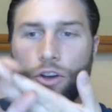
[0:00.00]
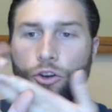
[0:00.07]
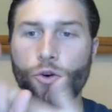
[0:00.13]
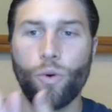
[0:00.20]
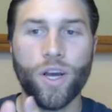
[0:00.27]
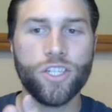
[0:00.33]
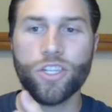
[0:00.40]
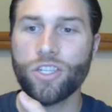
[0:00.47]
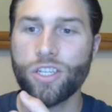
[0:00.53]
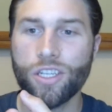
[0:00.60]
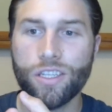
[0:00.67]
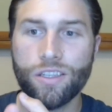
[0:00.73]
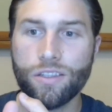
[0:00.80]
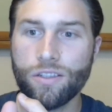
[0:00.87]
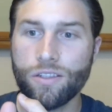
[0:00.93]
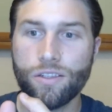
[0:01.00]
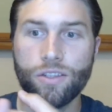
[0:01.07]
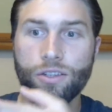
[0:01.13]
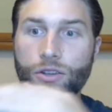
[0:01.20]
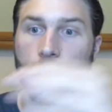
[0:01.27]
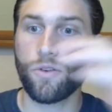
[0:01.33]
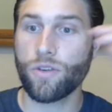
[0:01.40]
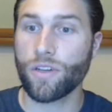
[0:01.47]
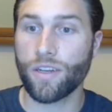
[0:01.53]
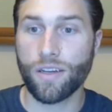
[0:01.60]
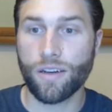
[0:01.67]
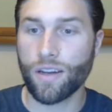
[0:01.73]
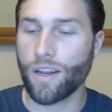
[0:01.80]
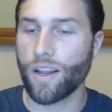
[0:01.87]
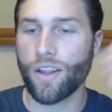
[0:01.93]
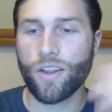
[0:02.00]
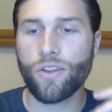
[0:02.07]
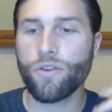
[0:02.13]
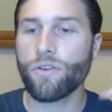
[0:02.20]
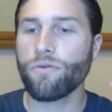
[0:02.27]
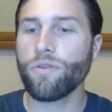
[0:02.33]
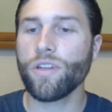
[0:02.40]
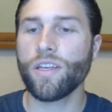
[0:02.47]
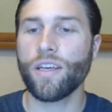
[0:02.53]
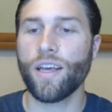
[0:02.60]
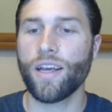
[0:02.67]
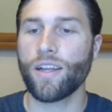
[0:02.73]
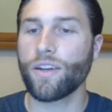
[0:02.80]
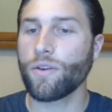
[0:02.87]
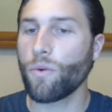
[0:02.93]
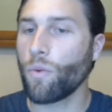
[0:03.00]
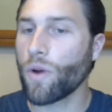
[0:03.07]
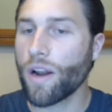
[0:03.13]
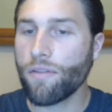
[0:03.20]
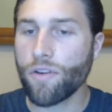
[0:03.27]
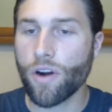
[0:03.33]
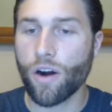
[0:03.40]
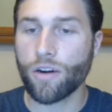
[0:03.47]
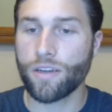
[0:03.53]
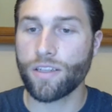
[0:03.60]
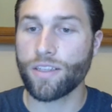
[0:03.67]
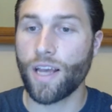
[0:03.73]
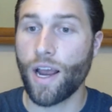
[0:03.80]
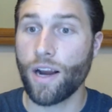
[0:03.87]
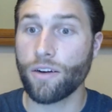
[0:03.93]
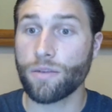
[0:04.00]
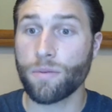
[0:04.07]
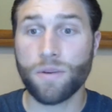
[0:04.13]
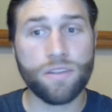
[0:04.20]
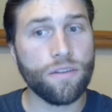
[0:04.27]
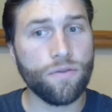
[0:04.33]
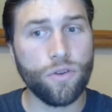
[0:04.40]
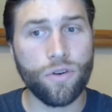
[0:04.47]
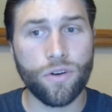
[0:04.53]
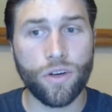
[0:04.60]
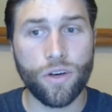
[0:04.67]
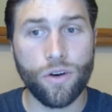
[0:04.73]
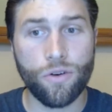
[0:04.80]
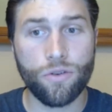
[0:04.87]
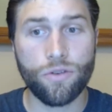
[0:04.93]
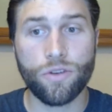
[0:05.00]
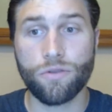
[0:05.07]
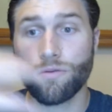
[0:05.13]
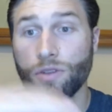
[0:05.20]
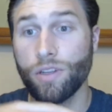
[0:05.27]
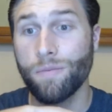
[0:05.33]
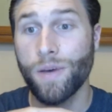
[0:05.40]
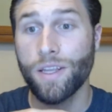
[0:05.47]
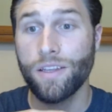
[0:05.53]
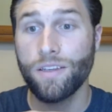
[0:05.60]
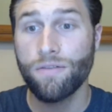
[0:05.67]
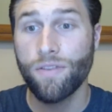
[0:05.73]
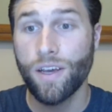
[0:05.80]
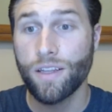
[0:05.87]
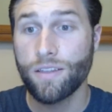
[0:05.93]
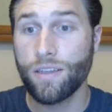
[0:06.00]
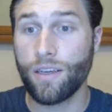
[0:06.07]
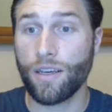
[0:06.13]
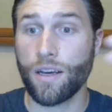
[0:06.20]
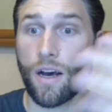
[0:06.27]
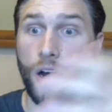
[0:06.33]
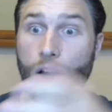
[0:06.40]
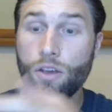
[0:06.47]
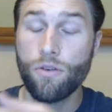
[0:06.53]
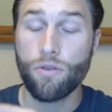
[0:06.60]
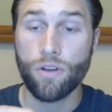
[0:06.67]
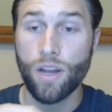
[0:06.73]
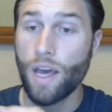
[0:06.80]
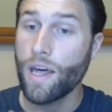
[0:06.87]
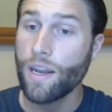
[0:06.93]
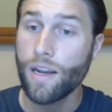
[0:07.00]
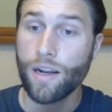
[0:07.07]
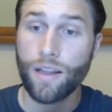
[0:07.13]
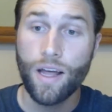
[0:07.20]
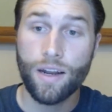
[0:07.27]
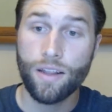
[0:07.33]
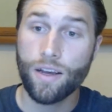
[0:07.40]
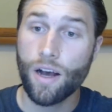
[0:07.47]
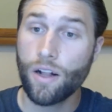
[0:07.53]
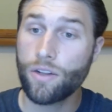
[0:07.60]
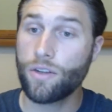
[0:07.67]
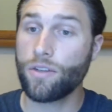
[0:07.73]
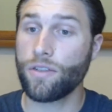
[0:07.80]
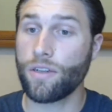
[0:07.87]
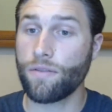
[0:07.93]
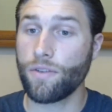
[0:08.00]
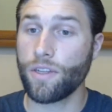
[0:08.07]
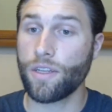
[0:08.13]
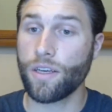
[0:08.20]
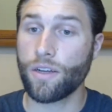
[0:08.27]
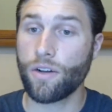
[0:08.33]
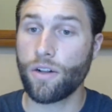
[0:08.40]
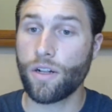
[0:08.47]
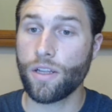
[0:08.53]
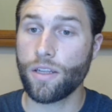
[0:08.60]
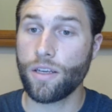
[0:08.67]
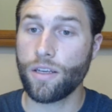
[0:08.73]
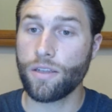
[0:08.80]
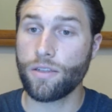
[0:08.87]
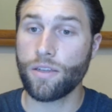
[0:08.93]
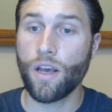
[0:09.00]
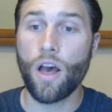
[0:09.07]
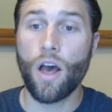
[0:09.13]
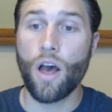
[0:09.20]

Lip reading: Questions. You know, you can really whatever your heart desires. Especially if you know how to code, you can really make these fancy. You can edit a lot of the colors and everything in all of these.